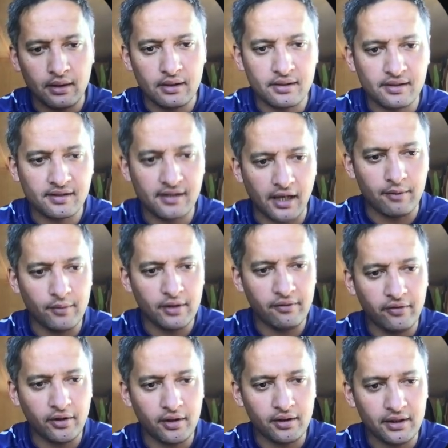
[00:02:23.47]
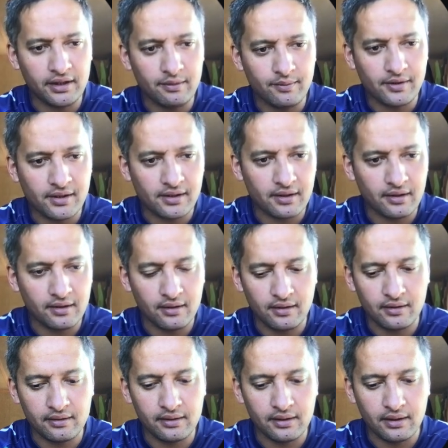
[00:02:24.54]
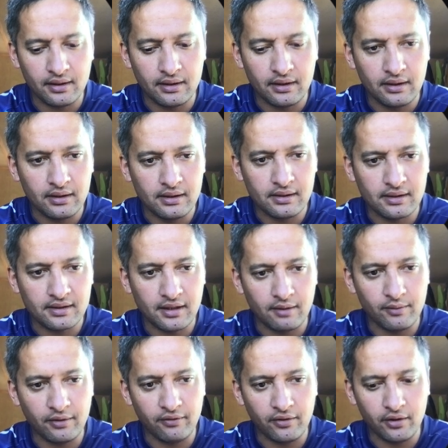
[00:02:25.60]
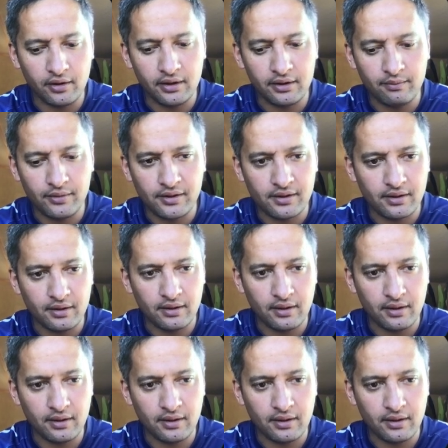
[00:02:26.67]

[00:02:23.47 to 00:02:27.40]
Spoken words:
summer vibes, summer vibes.